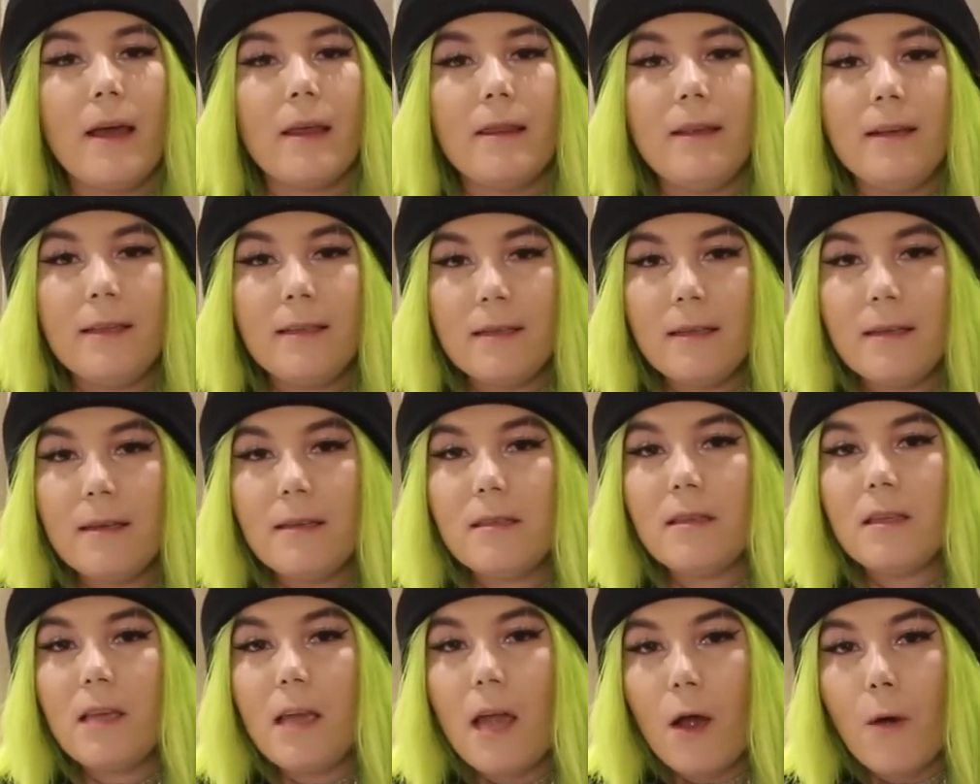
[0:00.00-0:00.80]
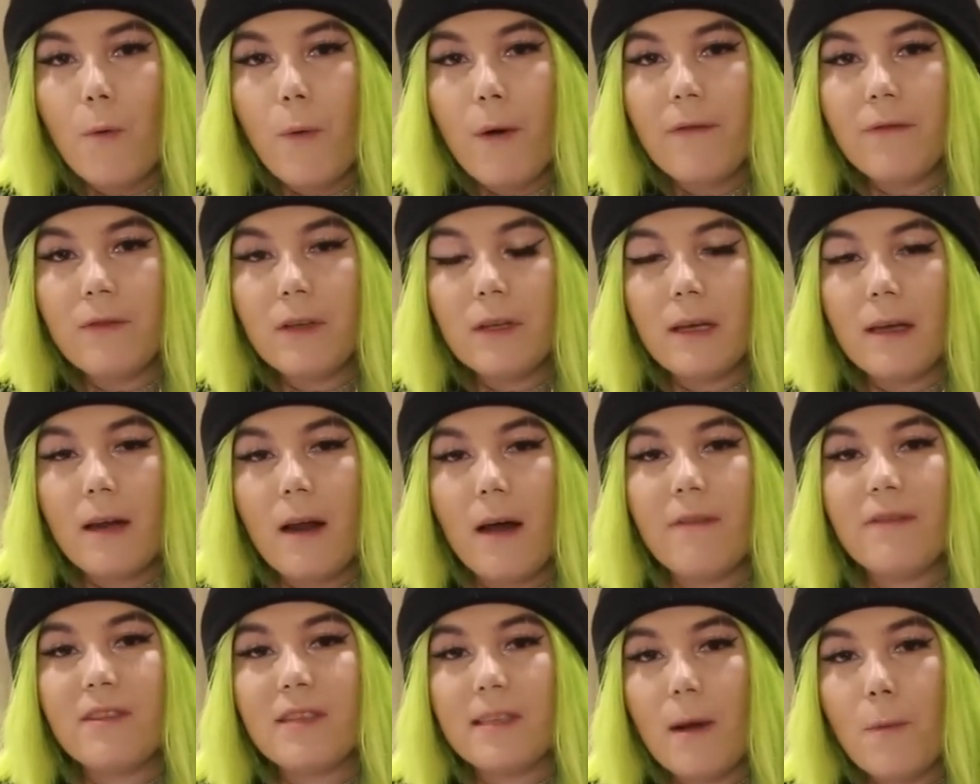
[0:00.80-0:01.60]
This is the equivalent
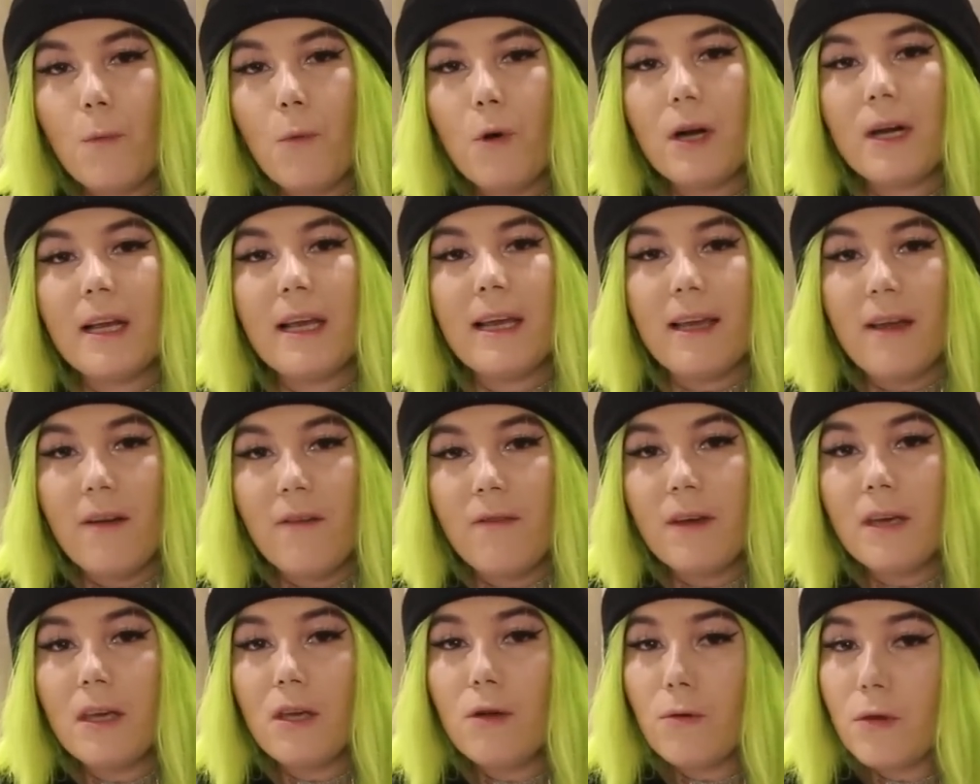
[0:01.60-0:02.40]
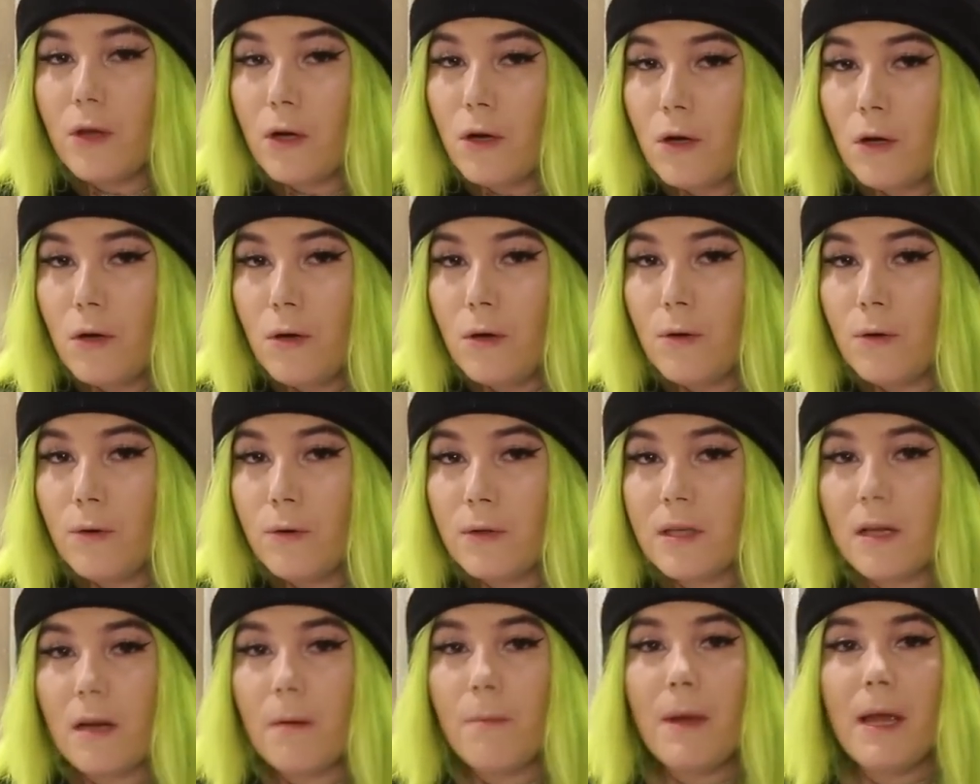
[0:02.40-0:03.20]
of someone giving you the
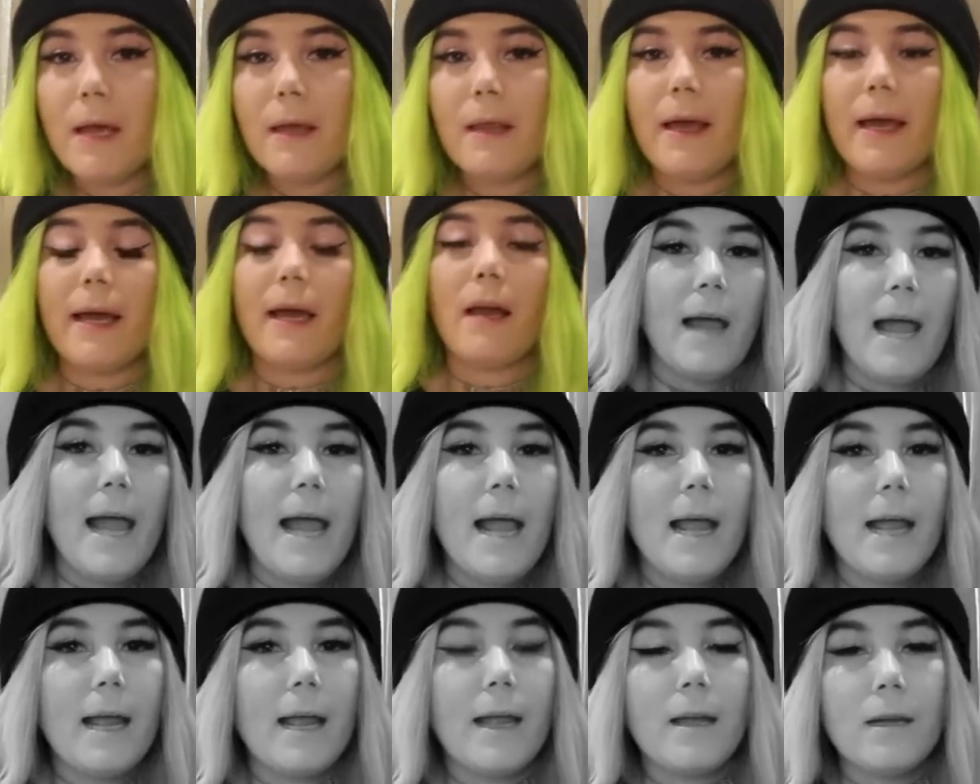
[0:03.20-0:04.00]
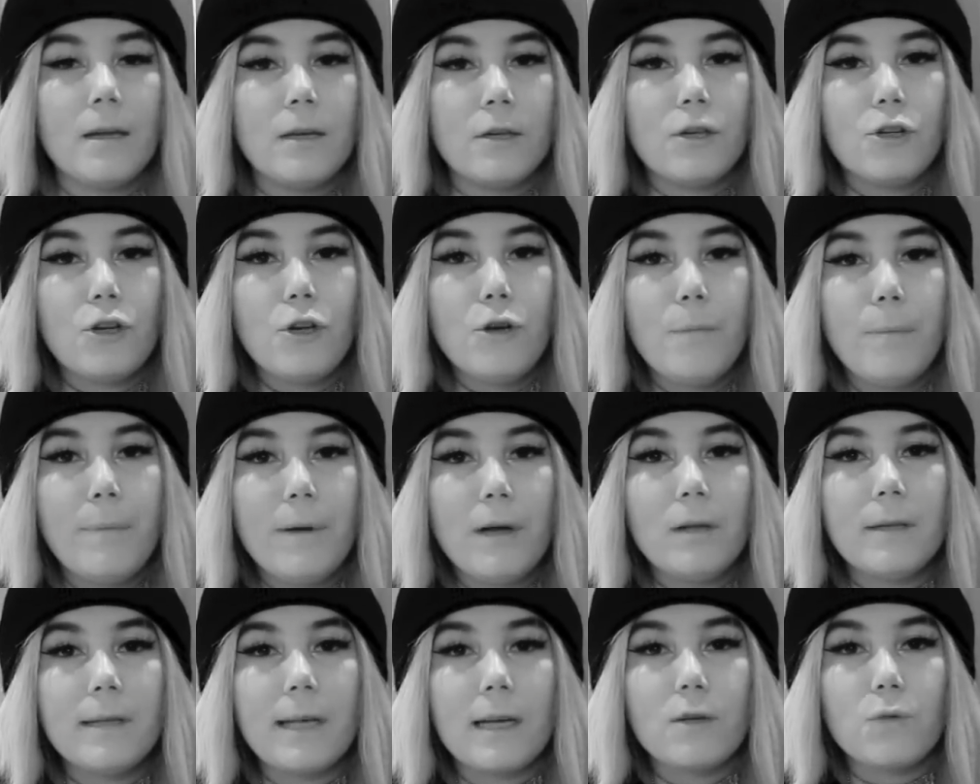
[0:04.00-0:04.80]
news and being like, hey, two
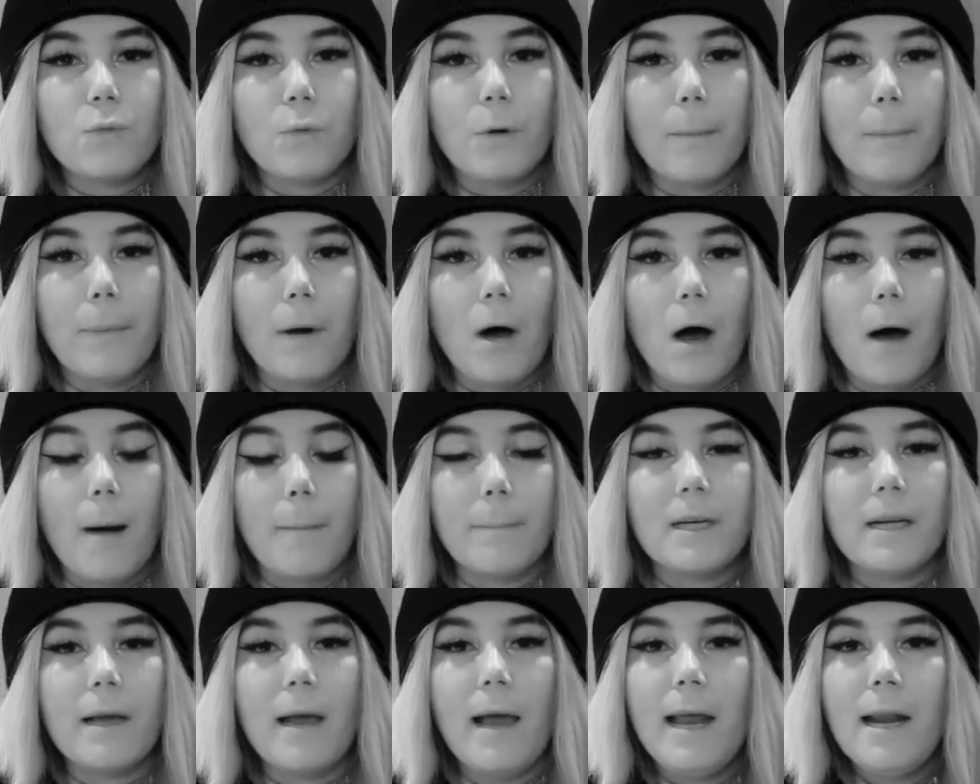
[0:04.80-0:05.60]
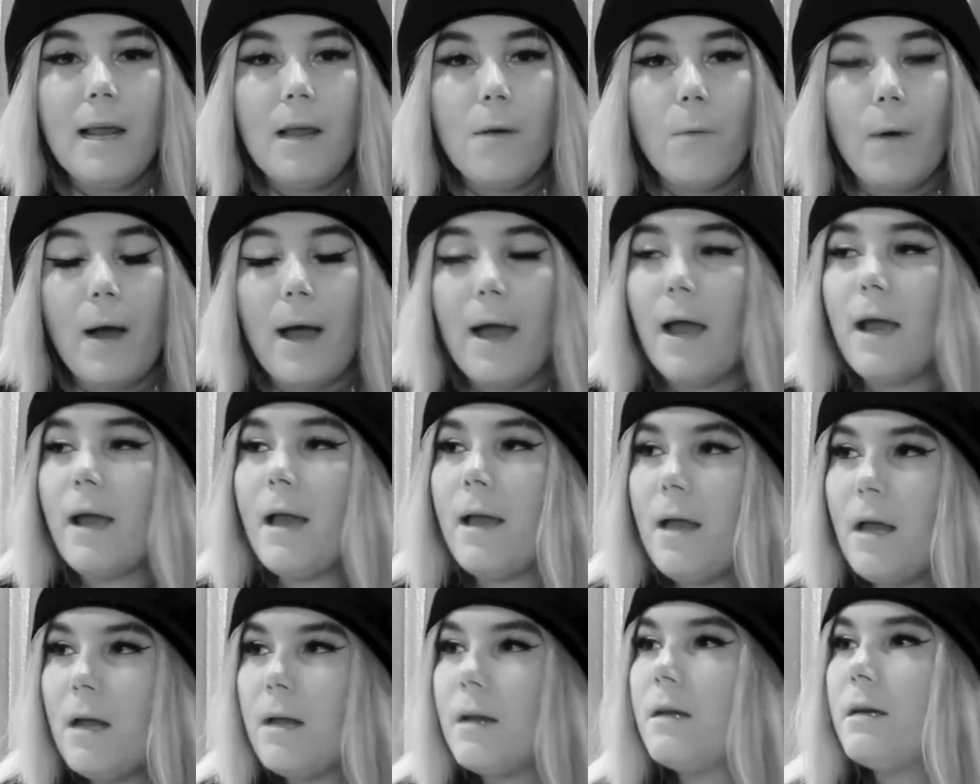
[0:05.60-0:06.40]
buildings were bombed.
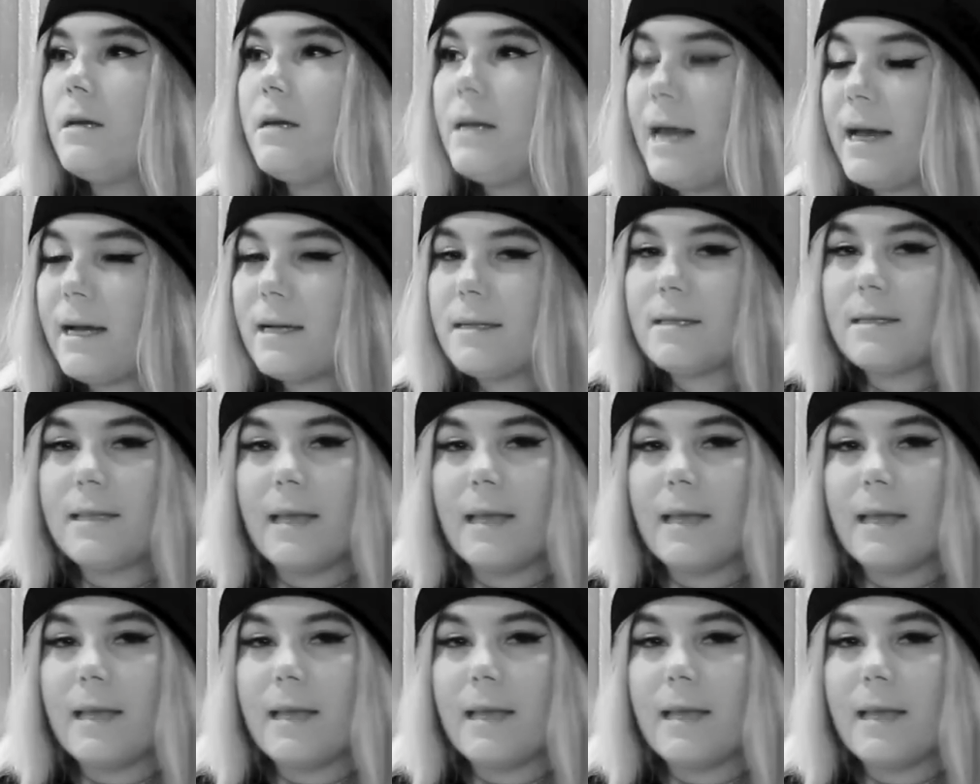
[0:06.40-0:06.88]
Anyway, Next